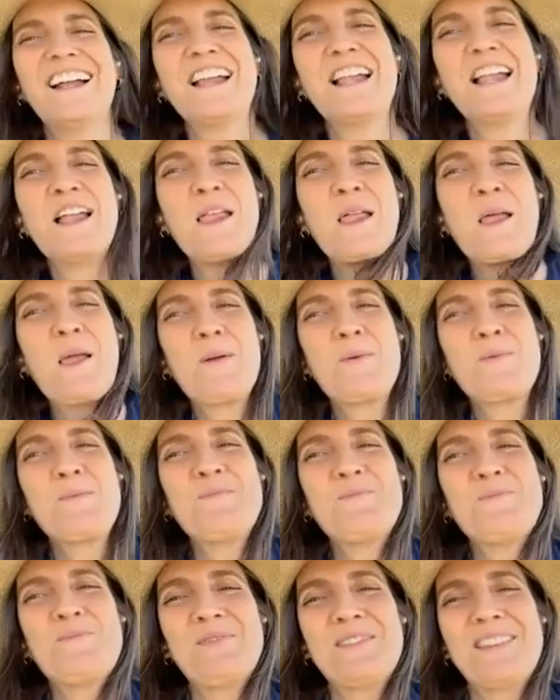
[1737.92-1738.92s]

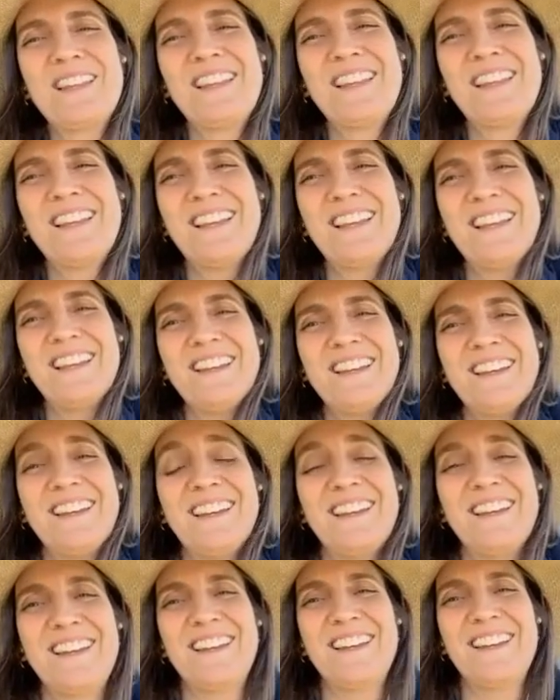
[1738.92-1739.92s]

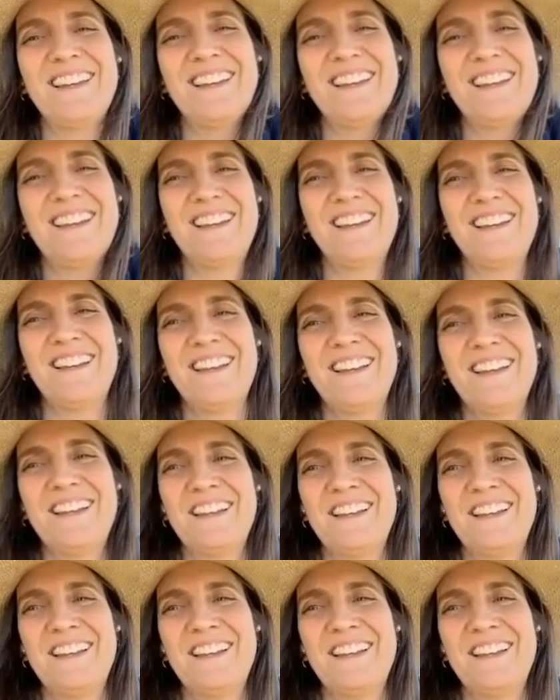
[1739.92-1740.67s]
No words are spoken by the person on screen.